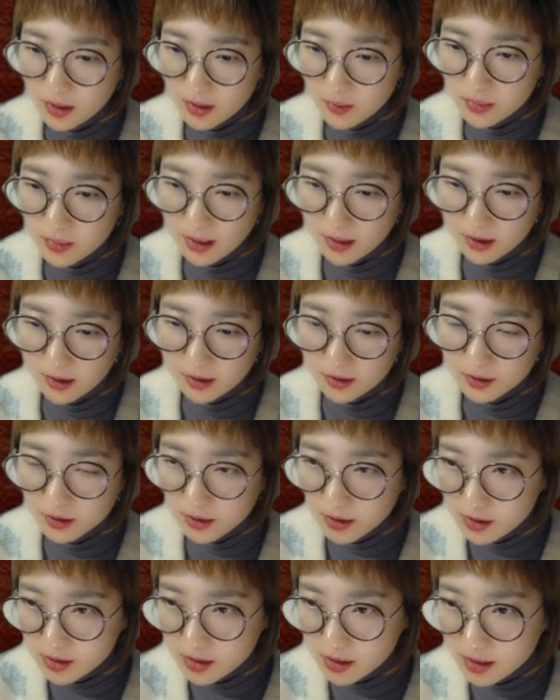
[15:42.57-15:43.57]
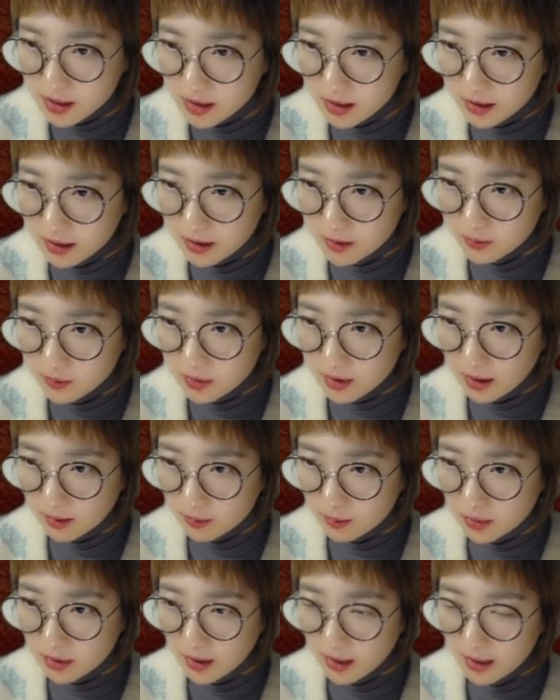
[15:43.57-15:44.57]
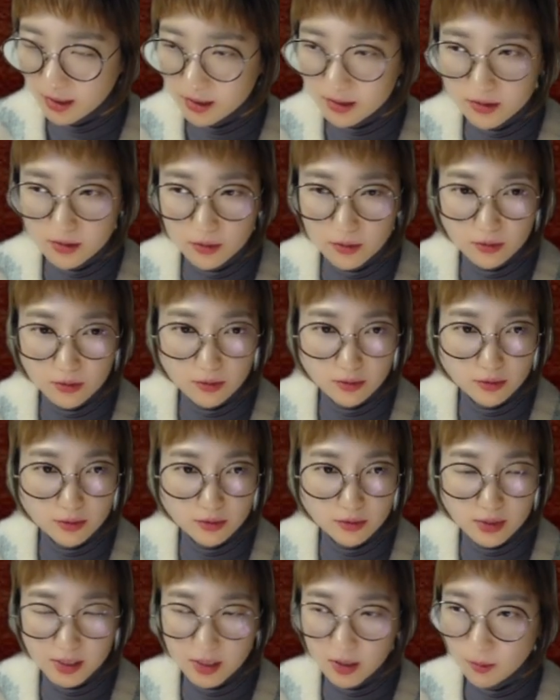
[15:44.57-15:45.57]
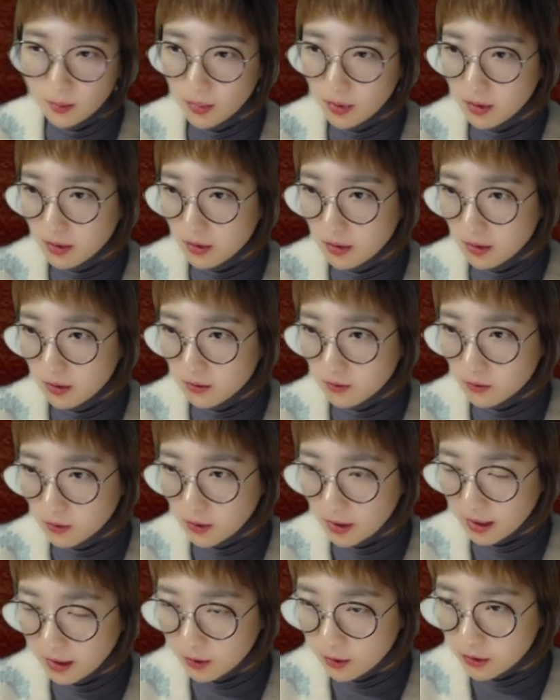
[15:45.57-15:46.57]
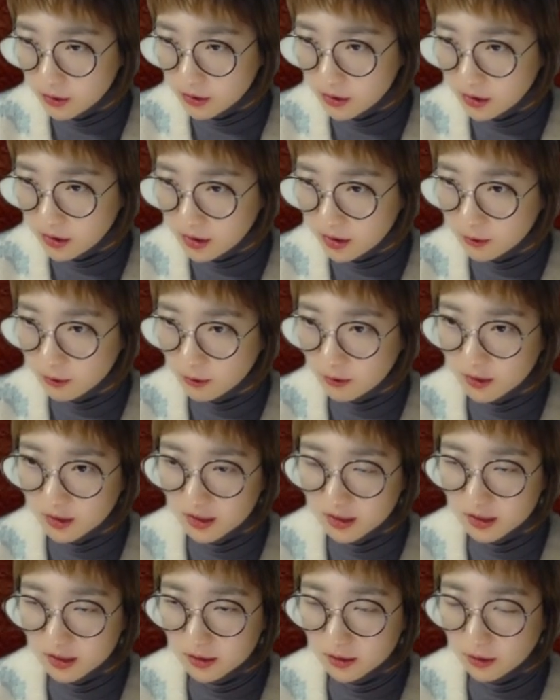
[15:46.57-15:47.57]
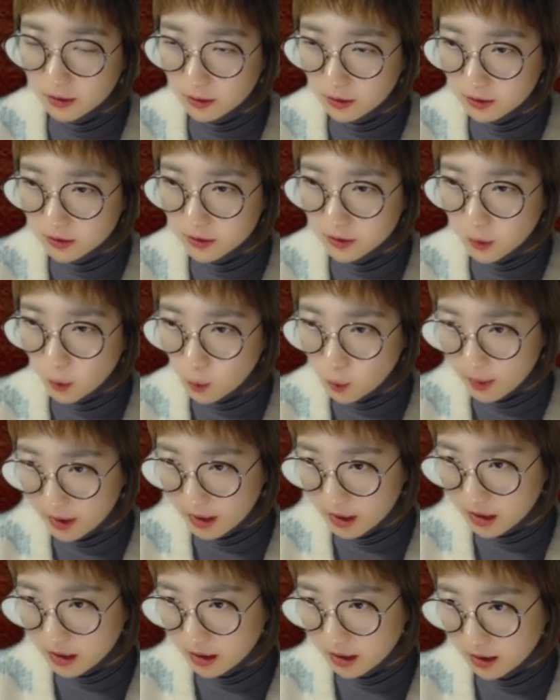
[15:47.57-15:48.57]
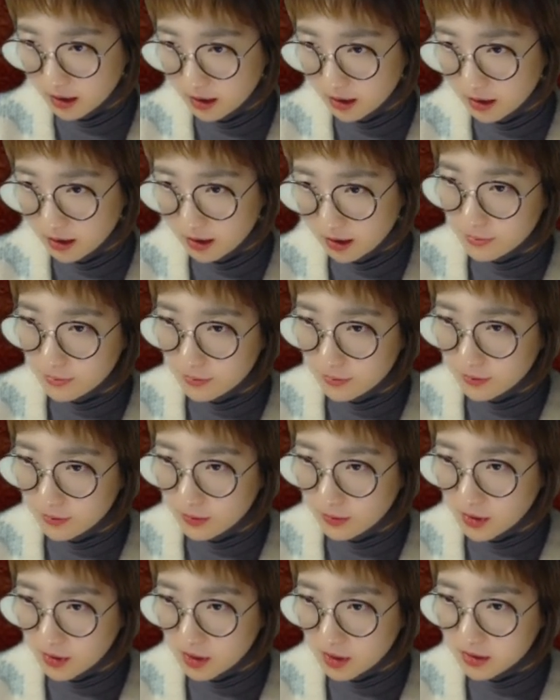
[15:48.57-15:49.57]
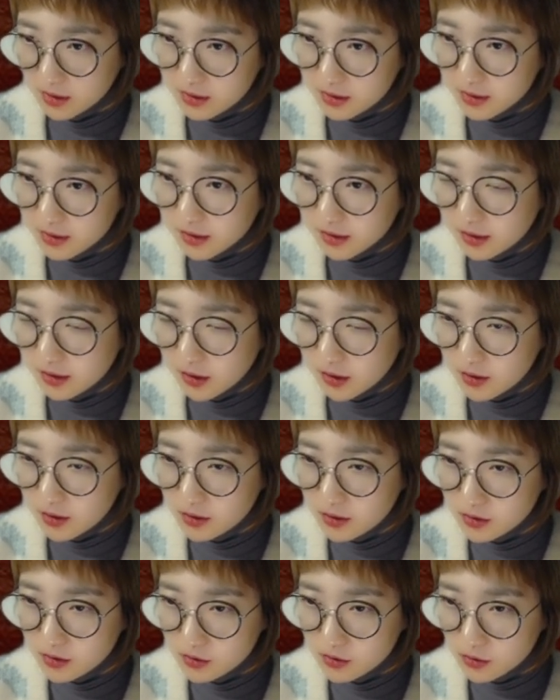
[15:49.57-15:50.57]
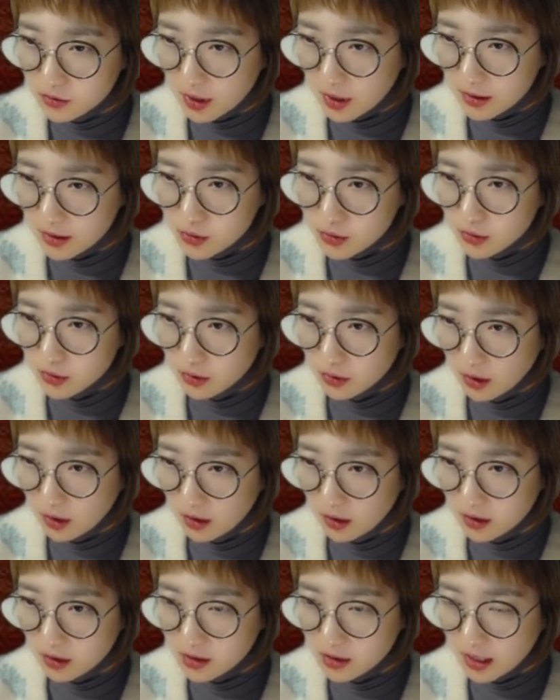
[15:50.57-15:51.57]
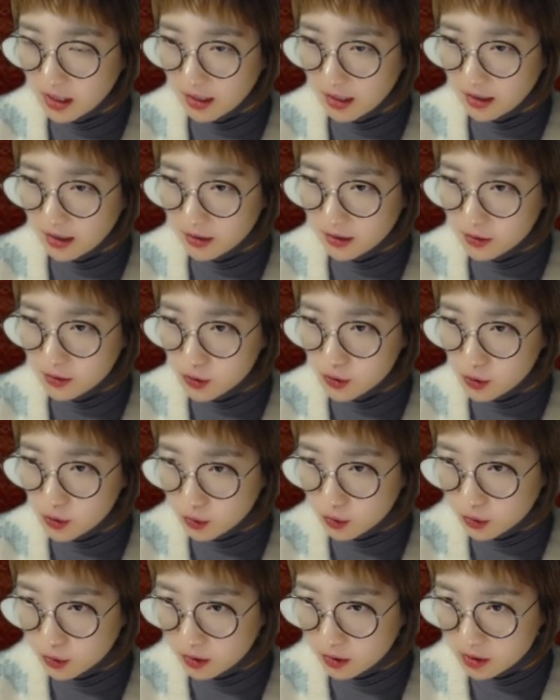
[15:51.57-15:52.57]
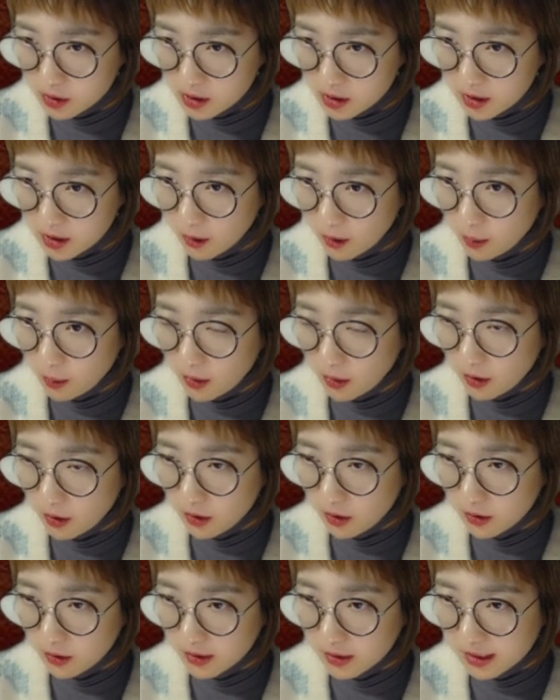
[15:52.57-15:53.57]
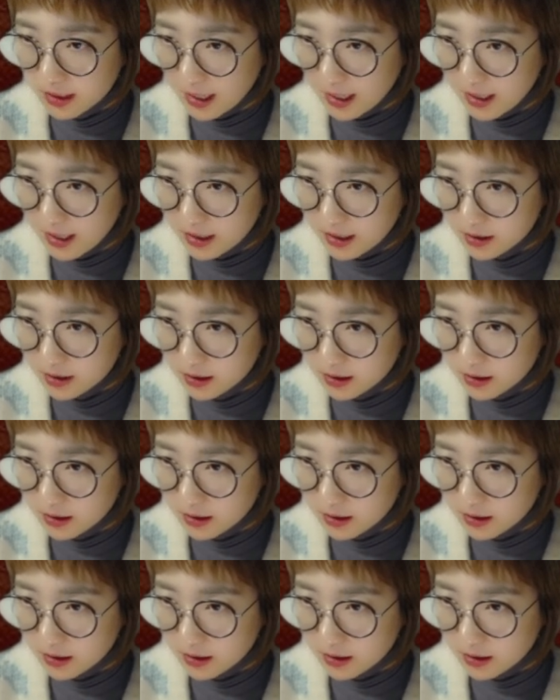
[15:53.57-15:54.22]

Black got center and Black played on the upper right corner. It was so big. Shin Jinseo tried to cut and took the upper side.